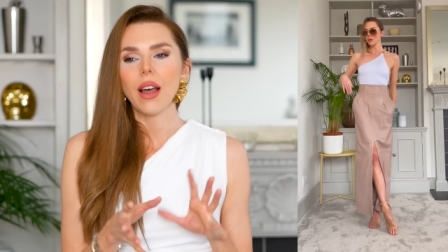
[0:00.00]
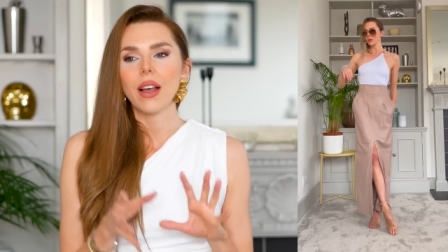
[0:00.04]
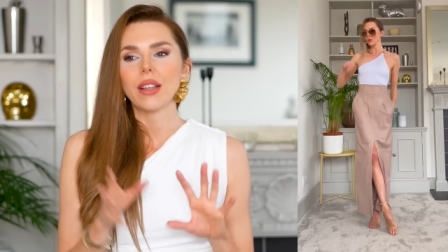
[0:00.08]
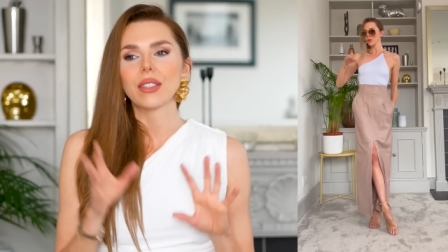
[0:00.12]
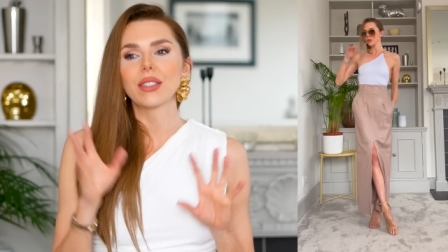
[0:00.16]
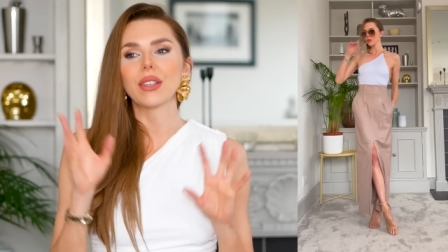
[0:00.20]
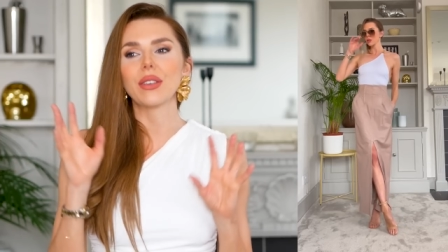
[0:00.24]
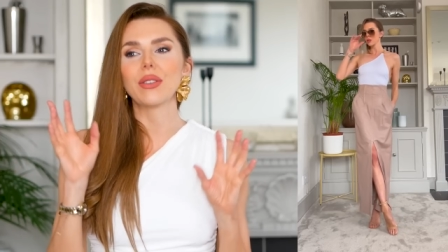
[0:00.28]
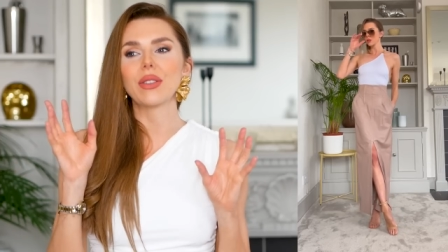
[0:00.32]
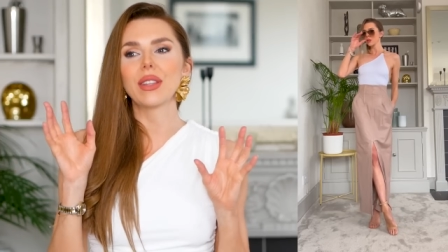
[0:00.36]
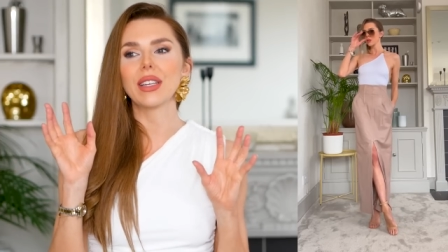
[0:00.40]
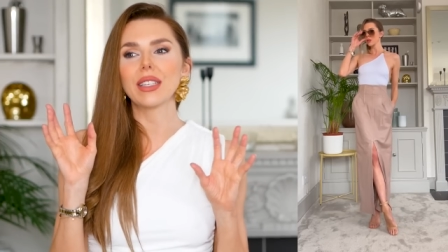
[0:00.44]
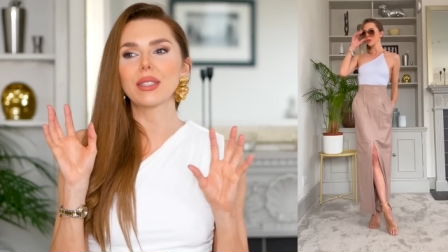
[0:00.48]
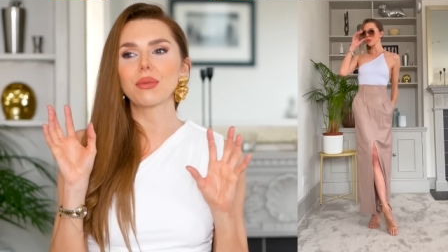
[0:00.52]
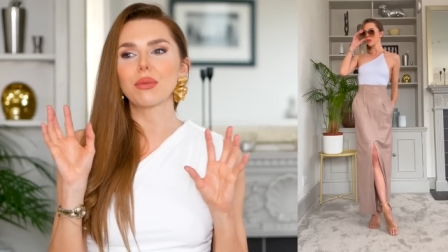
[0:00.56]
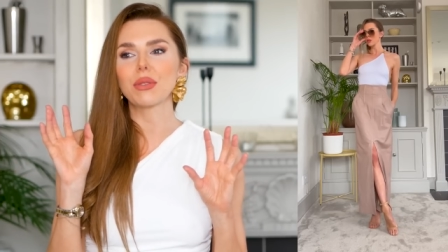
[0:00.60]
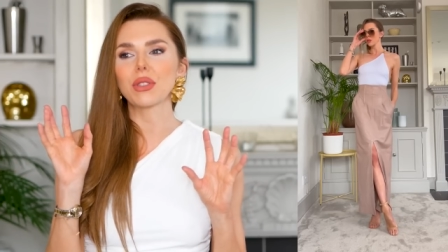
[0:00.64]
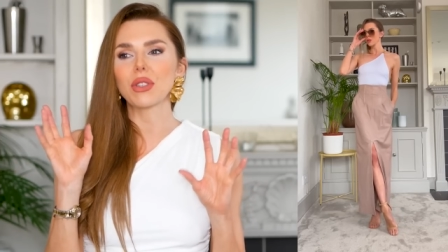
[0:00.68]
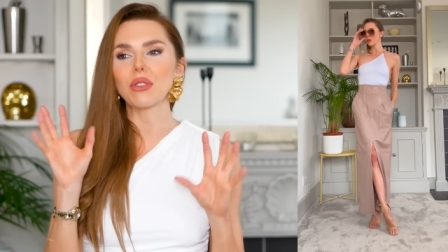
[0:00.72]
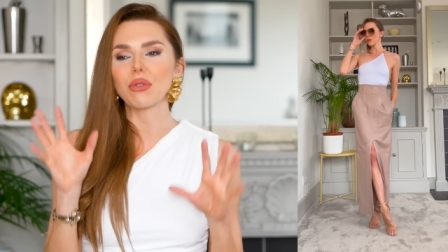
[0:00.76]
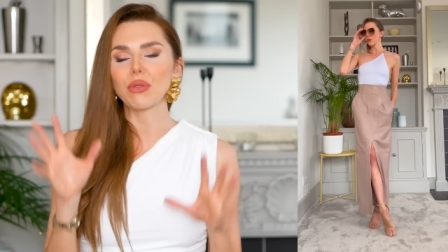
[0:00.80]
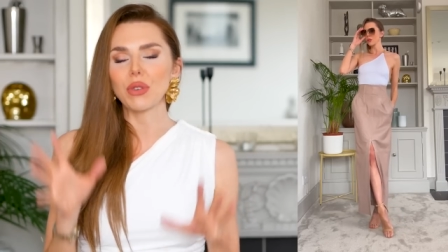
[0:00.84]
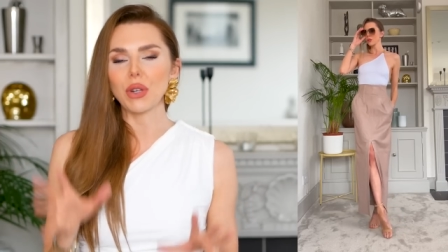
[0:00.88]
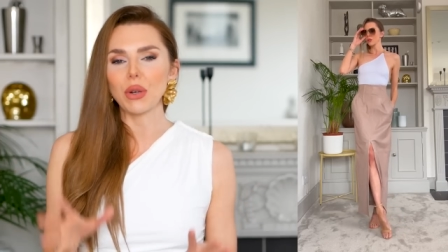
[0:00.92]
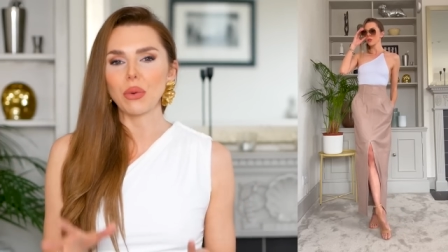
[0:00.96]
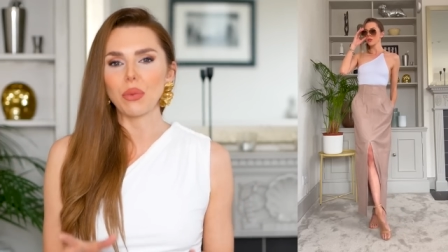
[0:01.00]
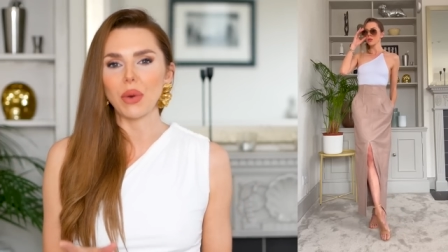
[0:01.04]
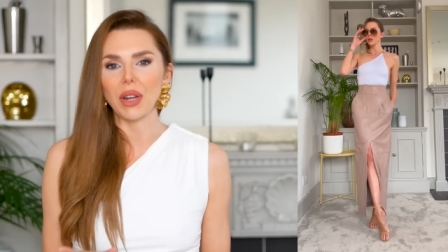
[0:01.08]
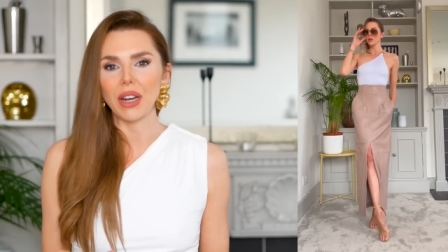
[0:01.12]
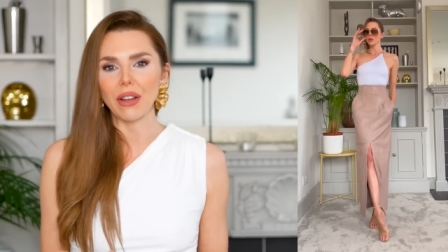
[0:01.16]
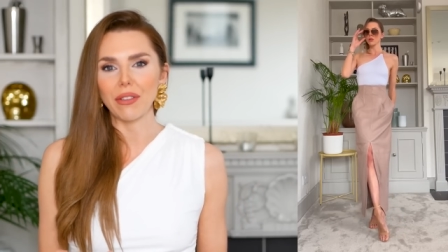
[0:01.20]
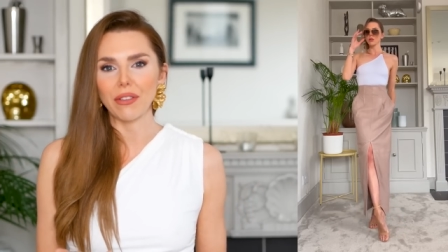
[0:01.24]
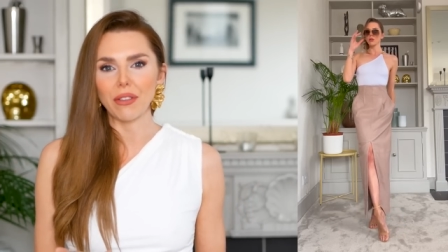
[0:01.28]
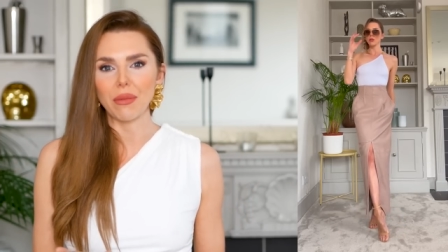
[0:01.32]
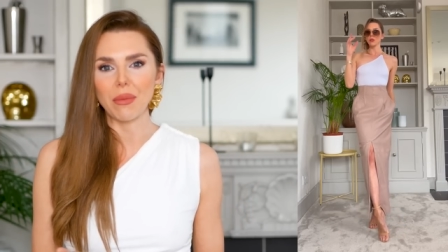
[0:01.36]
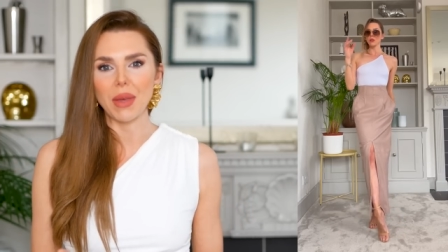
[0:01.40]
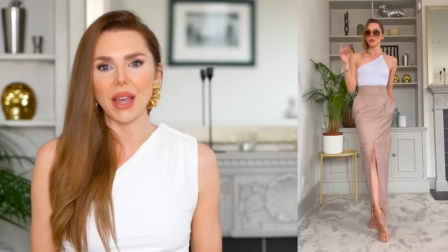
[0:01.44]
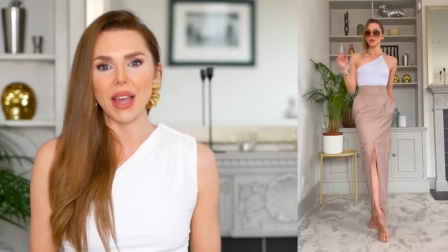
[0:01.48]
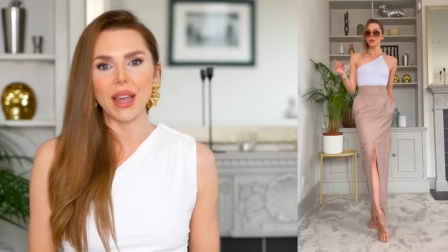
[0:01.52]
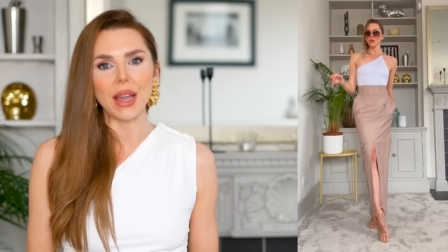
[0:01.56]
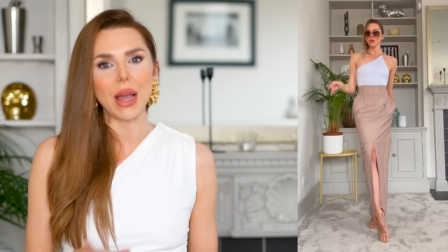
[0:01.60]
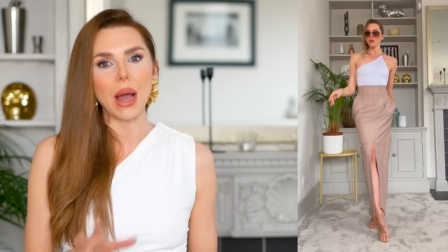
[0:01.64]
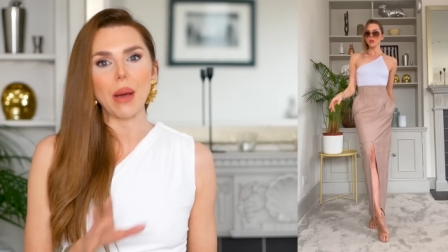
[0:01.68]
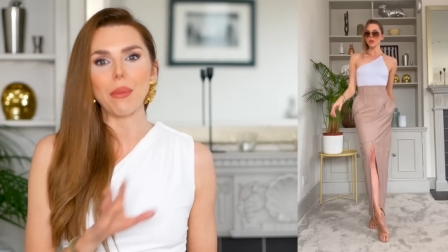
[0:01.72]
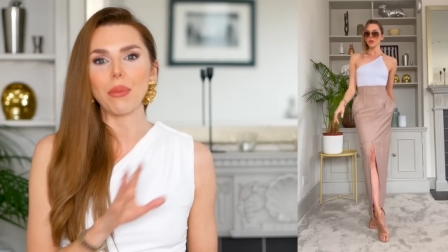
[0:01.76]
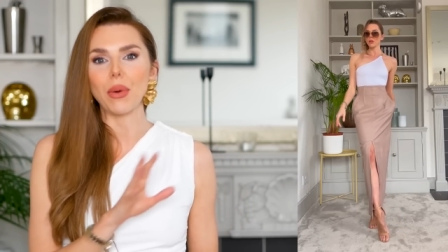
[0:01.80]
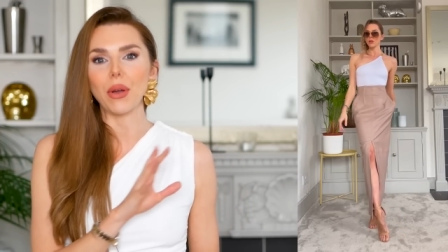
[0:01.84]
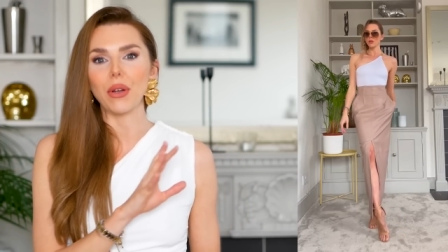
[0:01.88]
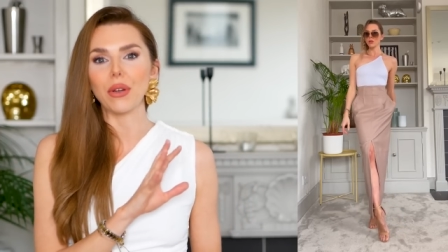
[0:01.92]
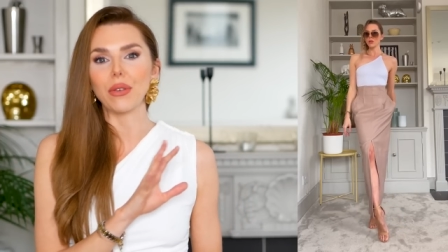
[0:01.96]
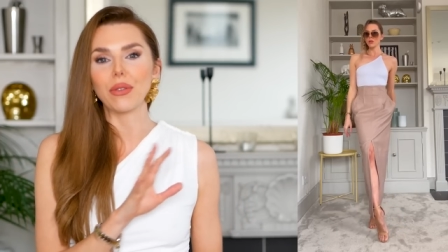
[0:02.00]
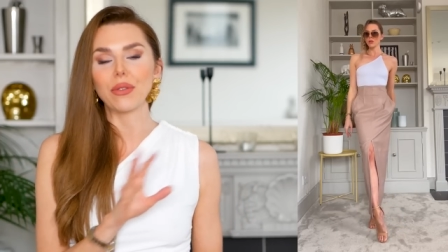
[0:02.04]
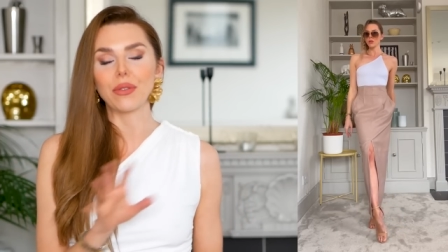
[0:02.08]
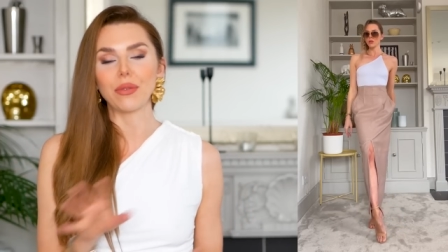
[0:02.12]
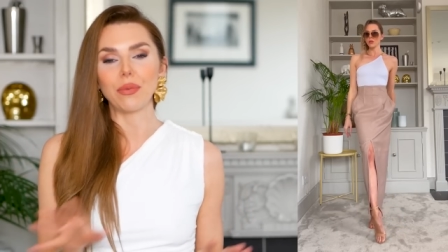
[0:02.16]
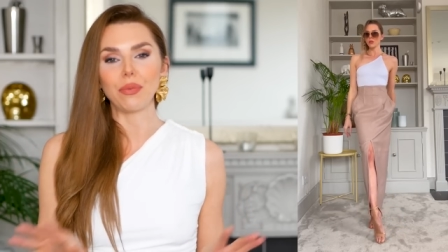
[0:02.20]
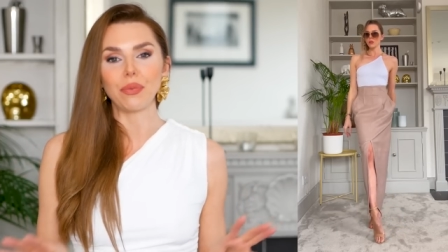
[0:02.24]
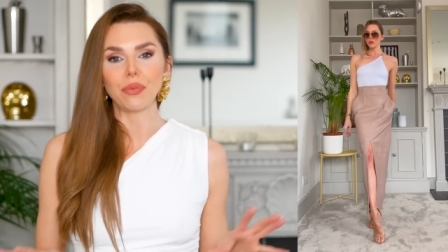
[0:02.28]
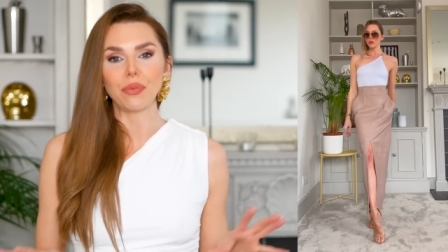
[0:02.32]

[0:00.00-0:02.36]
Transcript: So this was a real winner for me, both